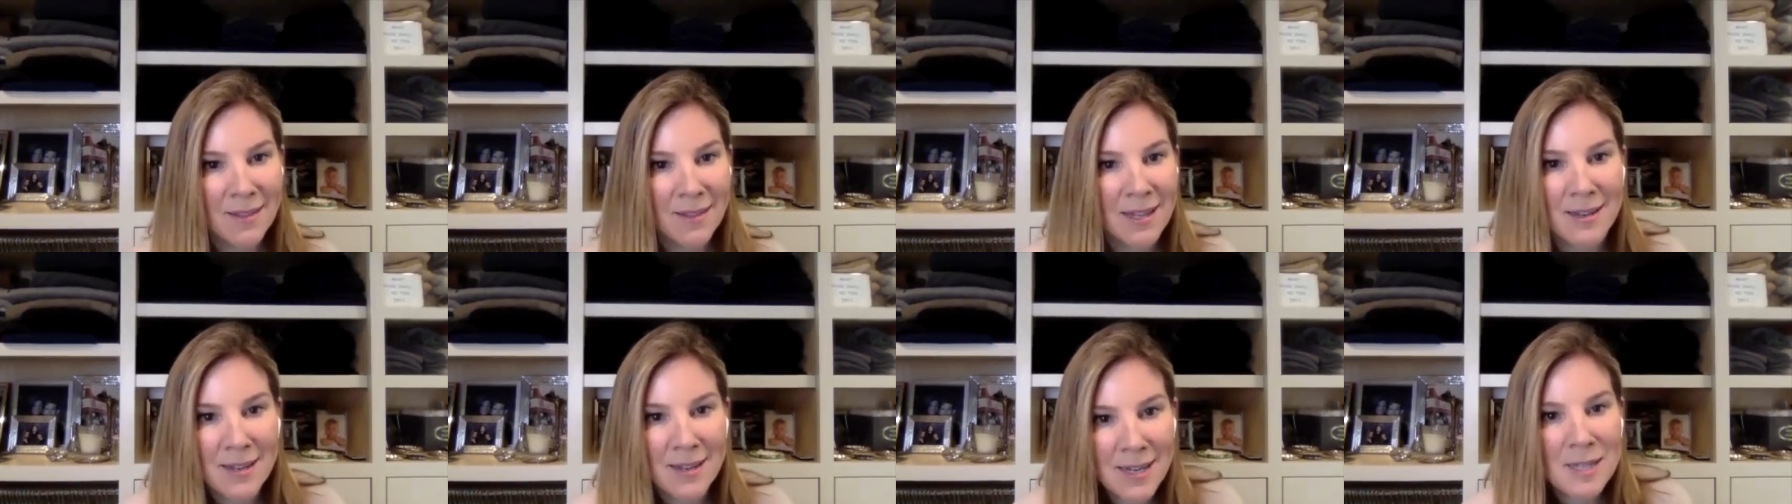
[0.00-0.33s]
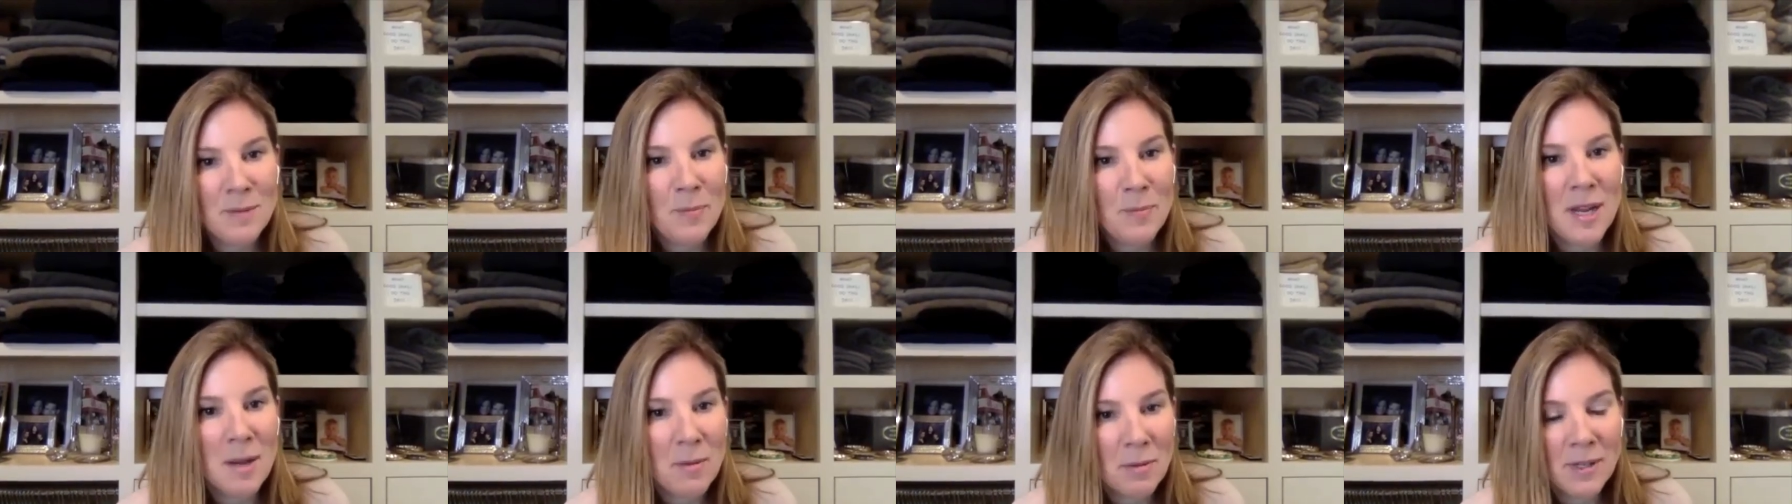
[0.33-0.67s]
that need
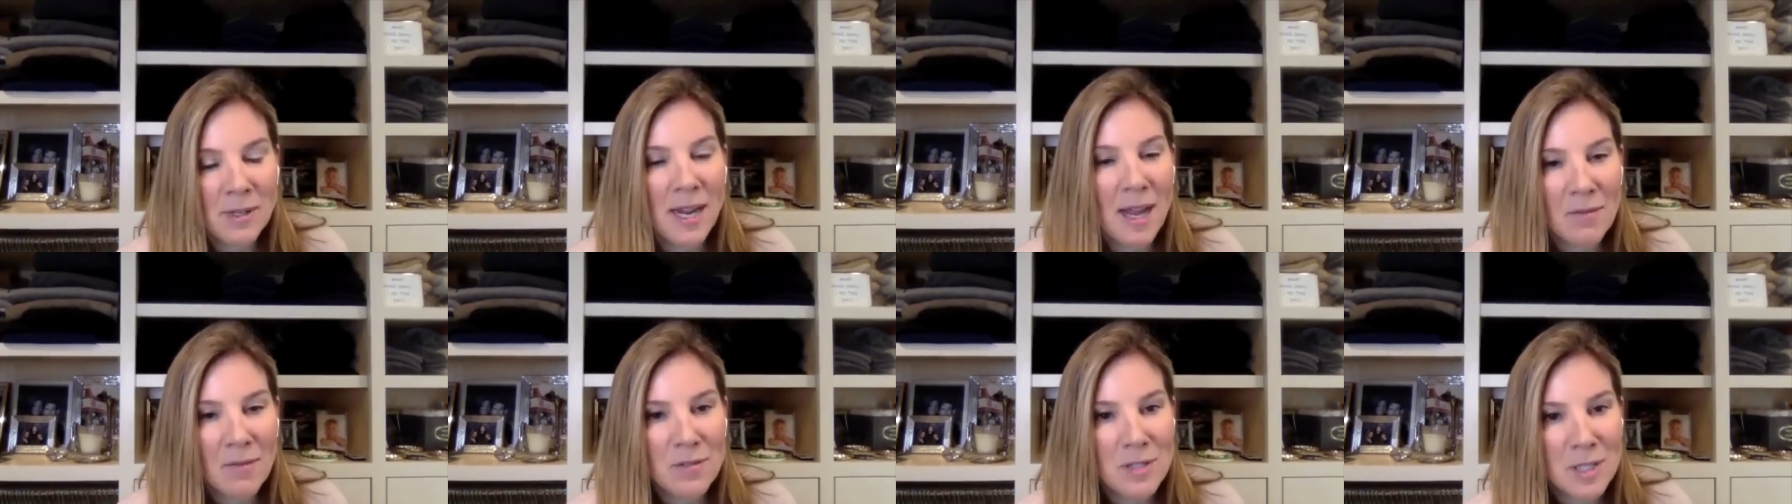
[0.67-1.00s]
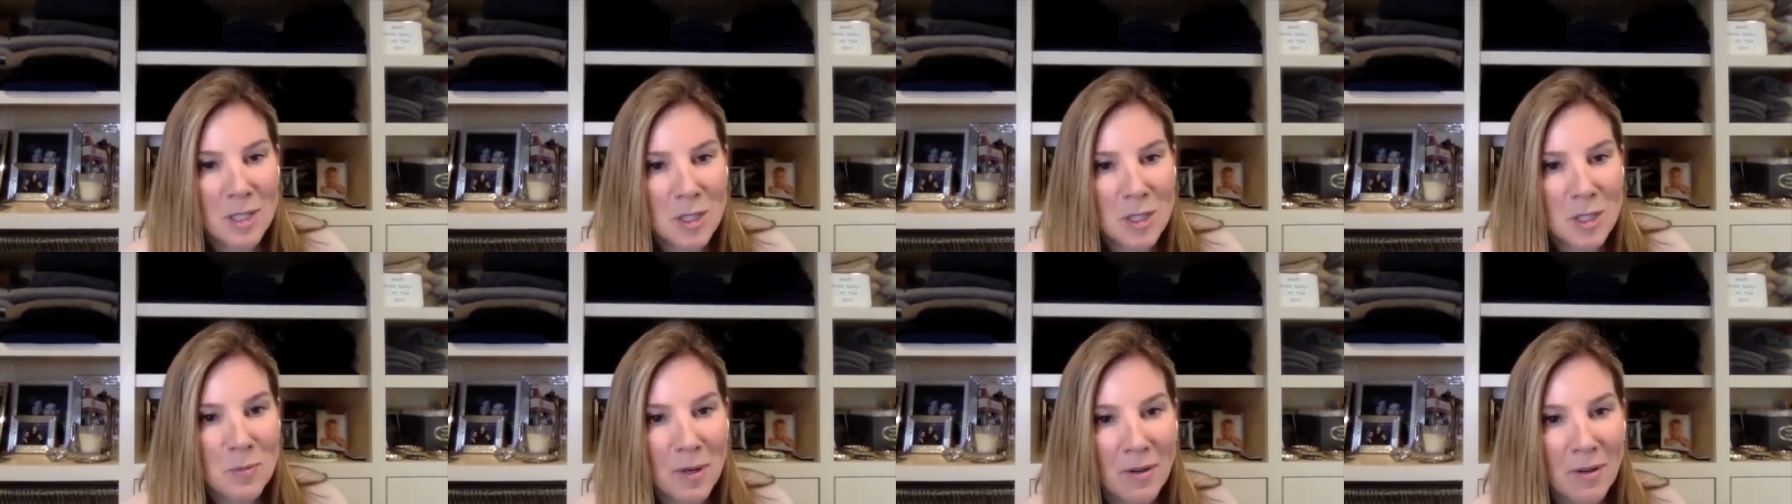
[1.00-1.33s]
to be able to have this
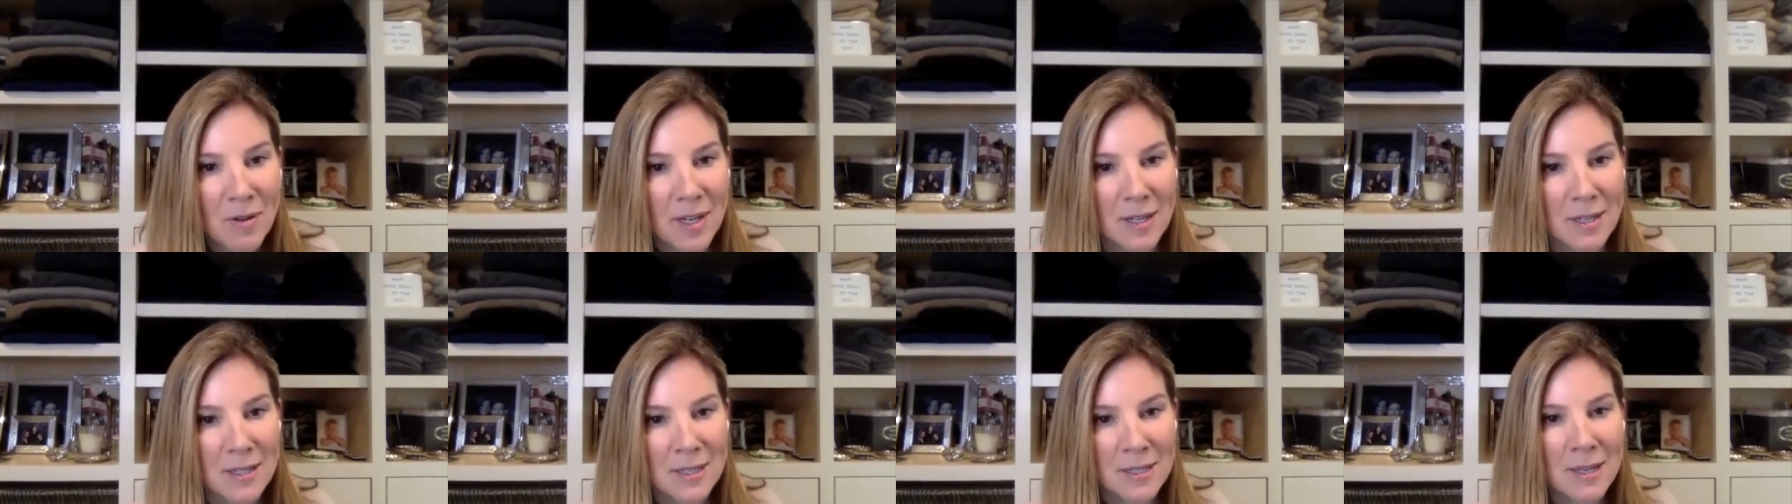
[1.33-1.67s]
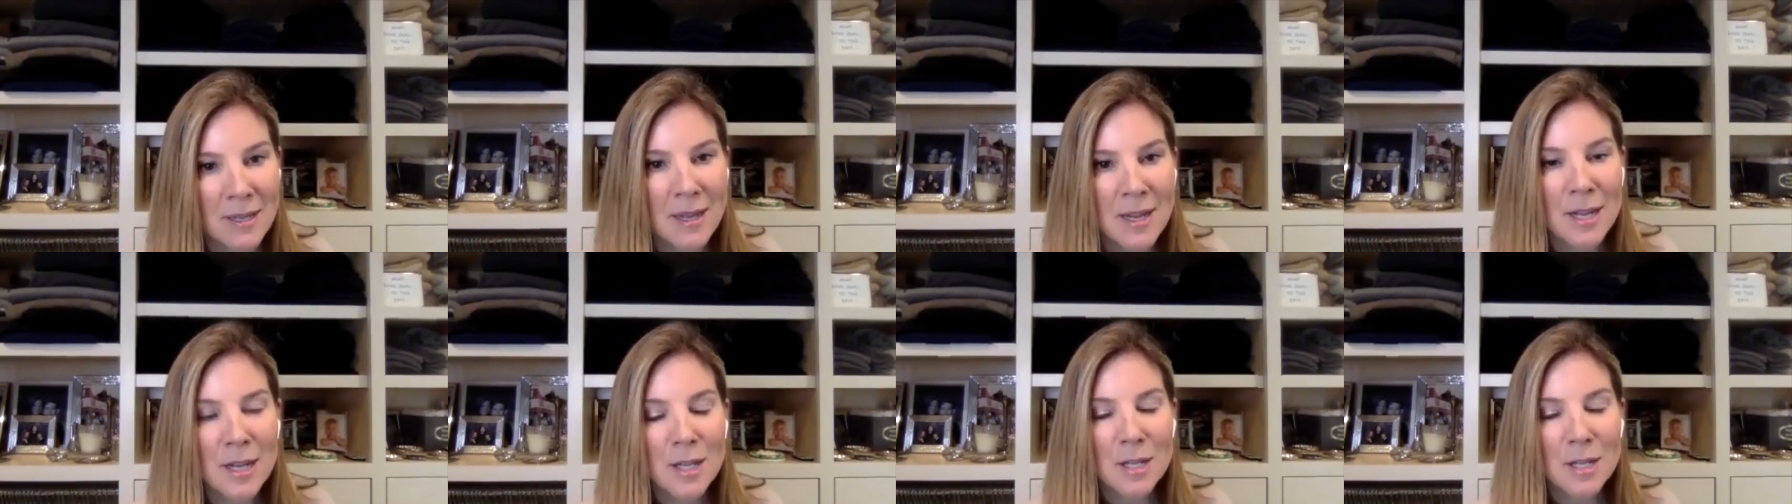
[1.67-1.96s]
experience.